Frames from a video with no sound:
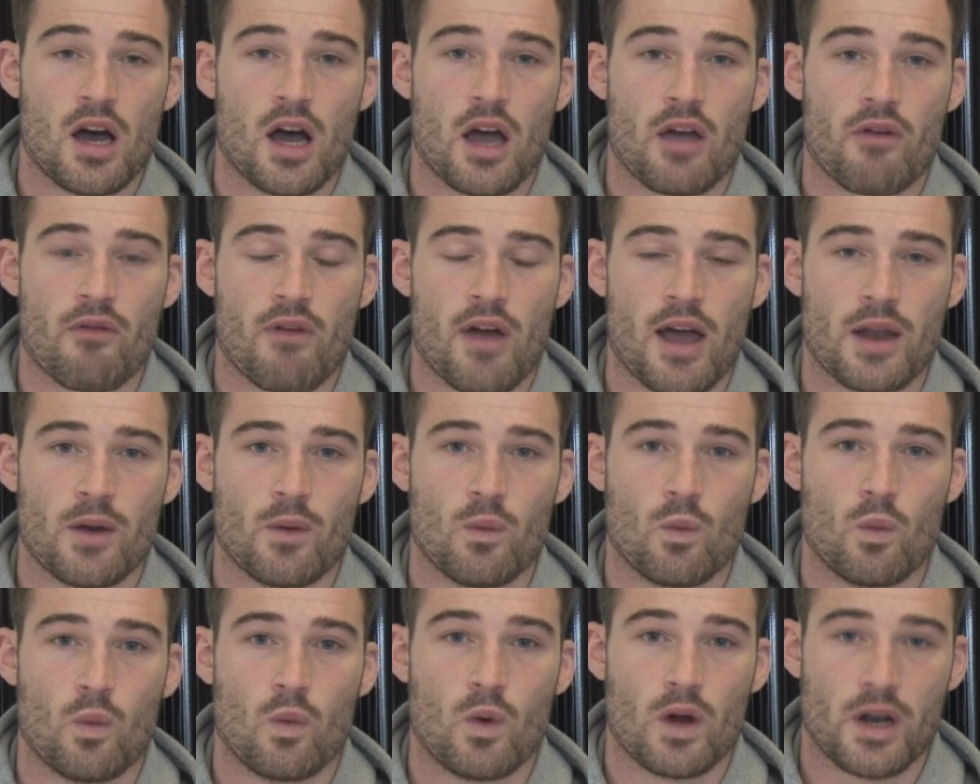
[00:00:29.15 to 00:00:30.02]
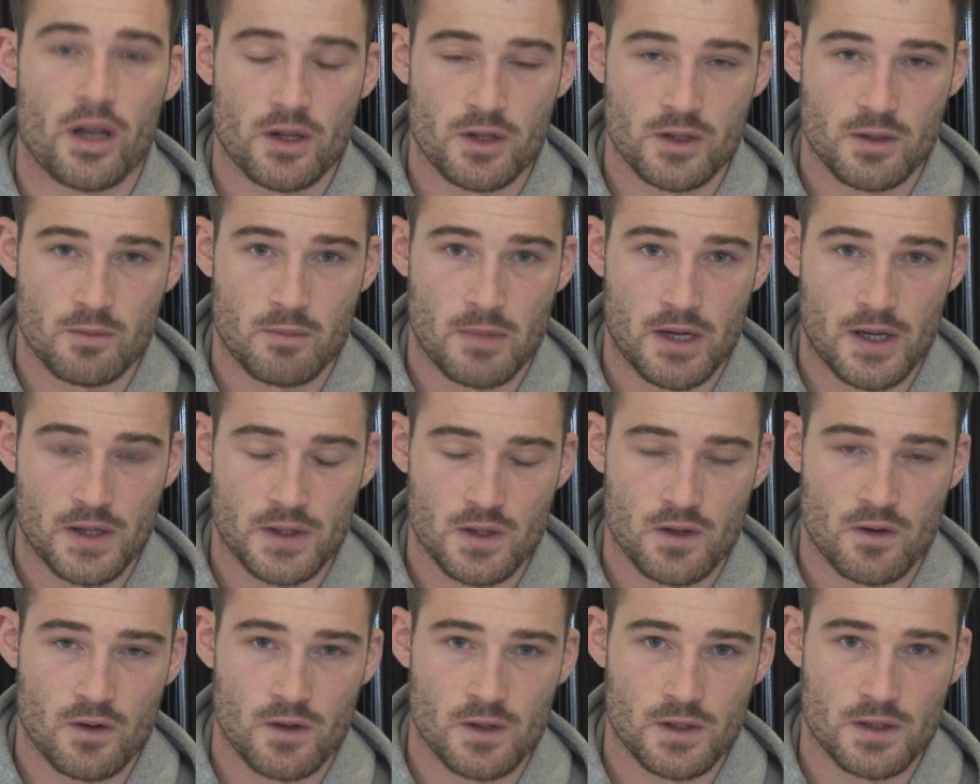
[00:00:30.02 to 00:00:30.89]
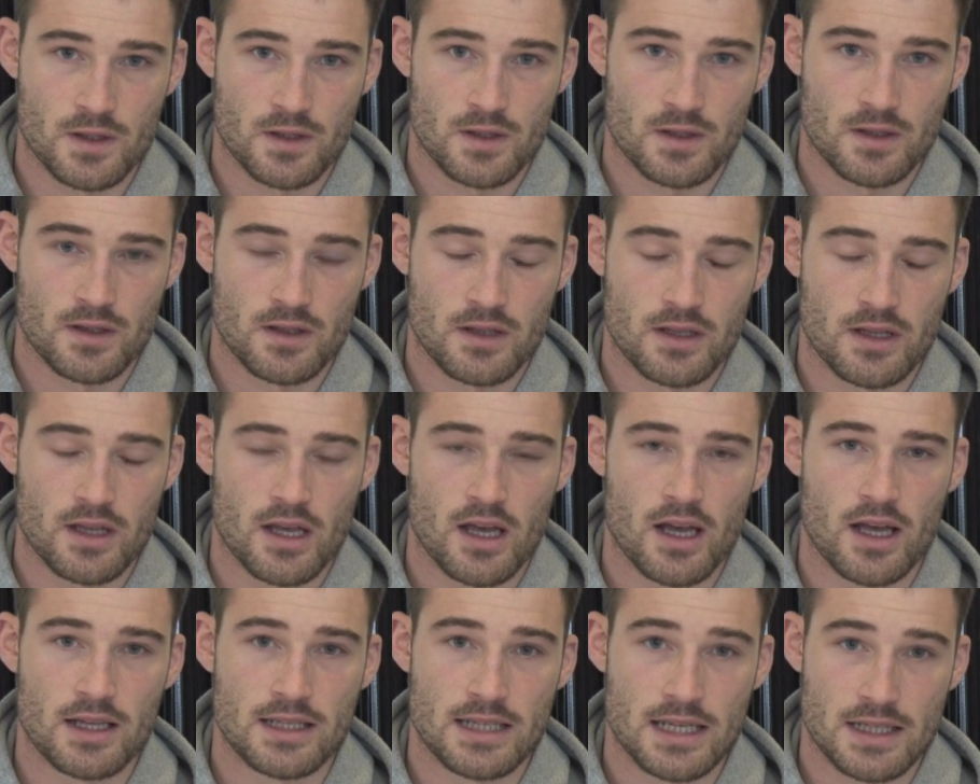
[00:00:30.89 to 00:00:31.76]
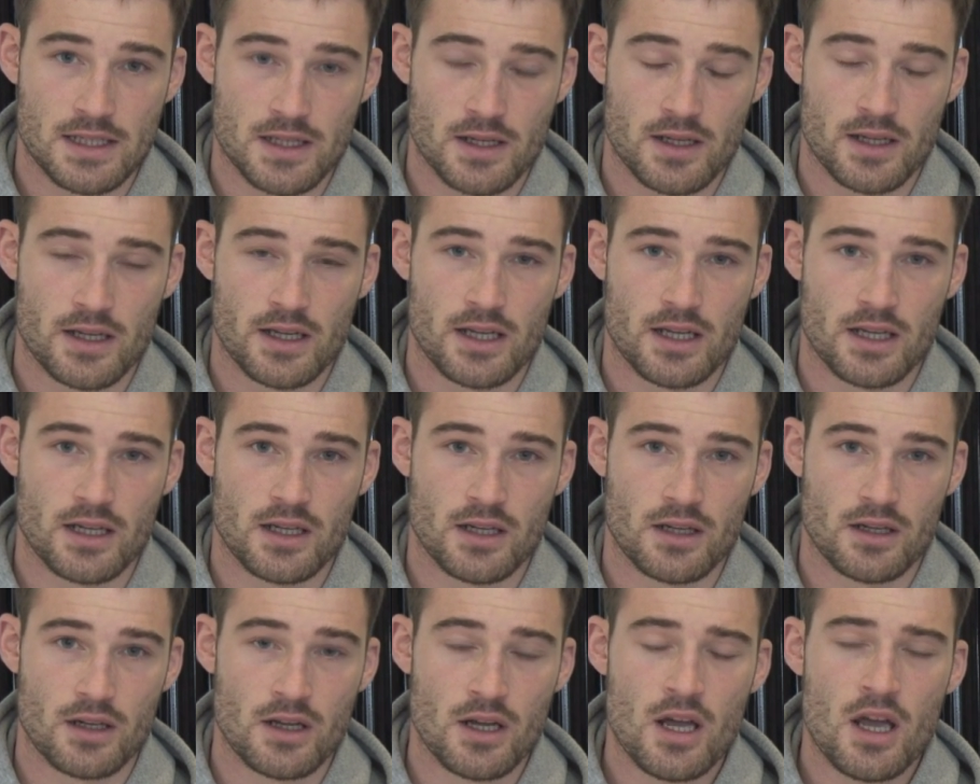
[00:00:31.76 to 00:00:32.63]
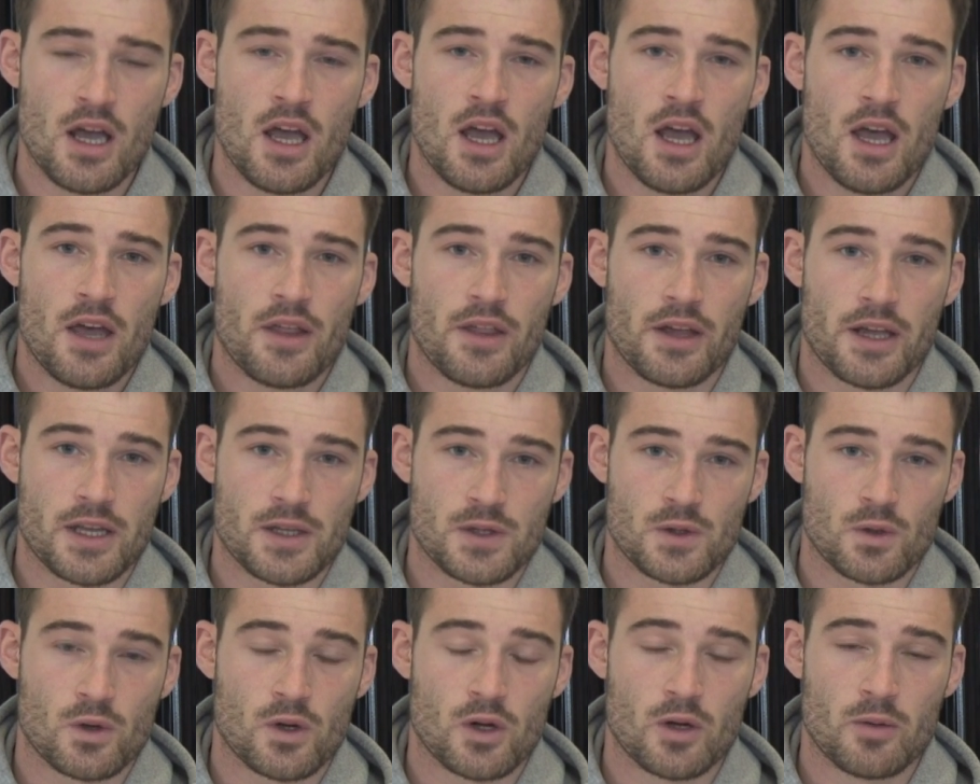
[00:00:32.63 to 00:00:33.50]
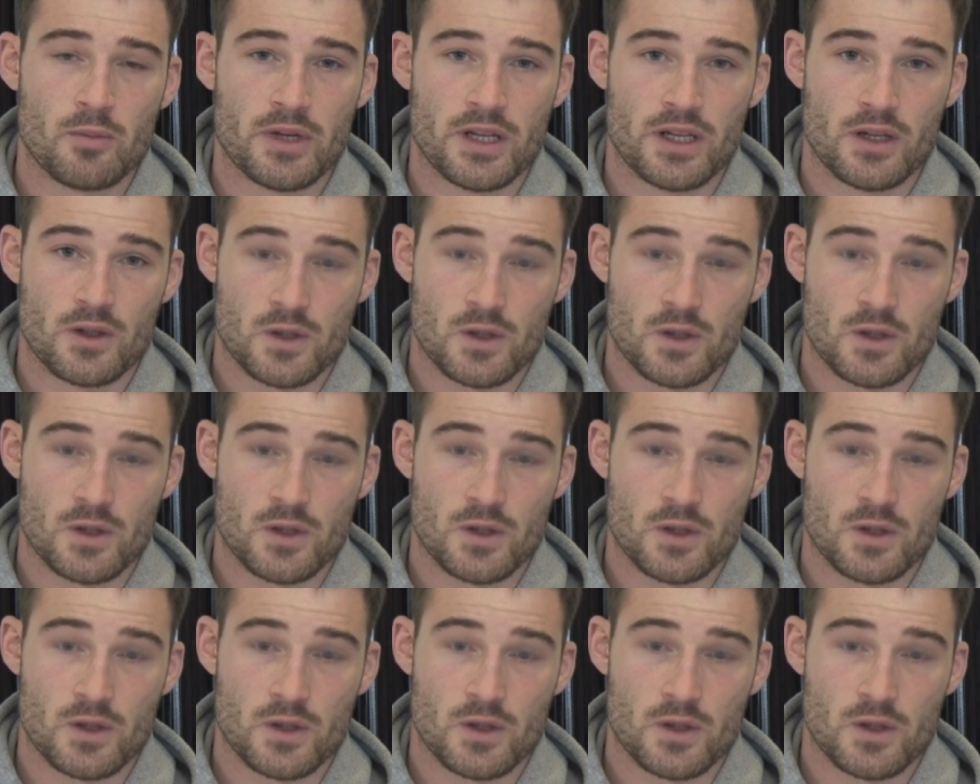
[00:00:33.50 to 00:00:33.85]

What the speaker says: I ran 100 miles across a desert in the Kizilkum in